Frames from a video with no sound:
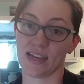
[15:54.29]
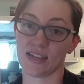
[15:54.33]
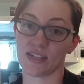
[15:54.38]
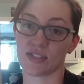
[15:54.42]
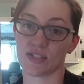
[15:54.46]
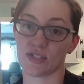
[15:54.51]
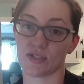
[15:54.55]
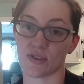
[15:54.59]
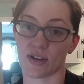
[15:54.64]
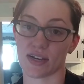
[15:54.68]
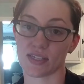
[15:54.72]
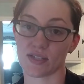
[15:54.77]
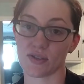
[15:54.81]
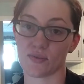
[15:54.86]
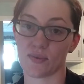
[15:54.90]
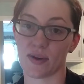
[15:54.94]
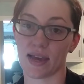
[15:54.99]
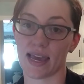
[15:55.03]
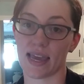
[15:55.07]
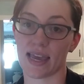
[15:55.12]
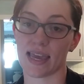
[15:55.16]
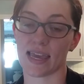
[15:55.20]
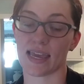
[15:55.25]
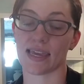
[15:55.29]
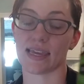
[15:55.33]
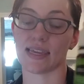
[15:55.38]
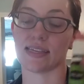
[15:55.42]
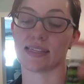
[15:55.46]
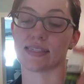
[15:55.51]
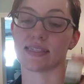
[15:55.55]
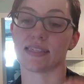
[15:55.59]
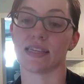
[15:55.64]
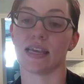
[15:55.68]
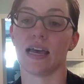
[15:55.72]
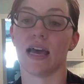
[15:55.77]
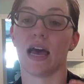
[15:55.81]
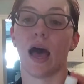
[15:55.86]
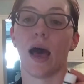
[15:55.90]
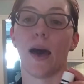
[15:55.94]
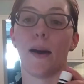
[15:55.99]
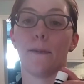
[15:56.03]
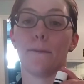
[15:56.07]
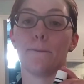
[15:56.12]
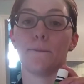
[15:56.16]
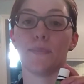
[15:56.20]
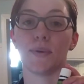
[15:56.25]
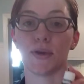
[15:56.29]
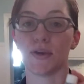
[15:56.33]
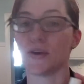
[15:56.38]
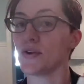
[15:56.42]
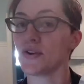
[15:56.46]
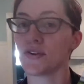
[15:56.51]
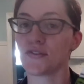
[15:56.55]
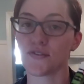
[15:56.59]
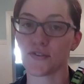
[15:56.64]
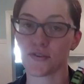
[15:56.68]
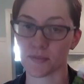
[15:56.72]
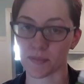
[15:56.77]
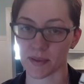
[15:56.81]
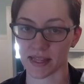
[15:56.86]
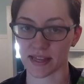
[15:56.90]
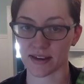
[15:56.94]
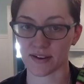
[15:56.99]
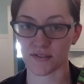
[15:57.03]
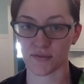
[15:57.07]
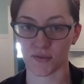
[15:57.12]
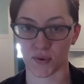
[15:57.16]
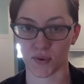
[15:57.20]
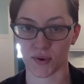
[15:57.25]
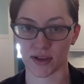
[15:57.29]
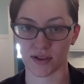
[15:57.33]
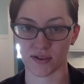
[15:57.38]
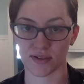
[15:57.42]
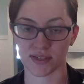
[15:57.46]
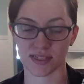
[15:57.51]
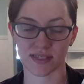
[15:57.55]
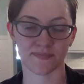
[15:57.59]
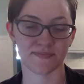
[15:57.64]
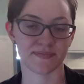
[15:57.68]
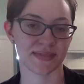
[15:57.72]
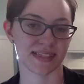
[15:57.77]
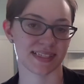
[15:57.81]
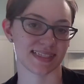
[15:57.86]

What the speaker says: Stress Away is a beautiful blend of oils.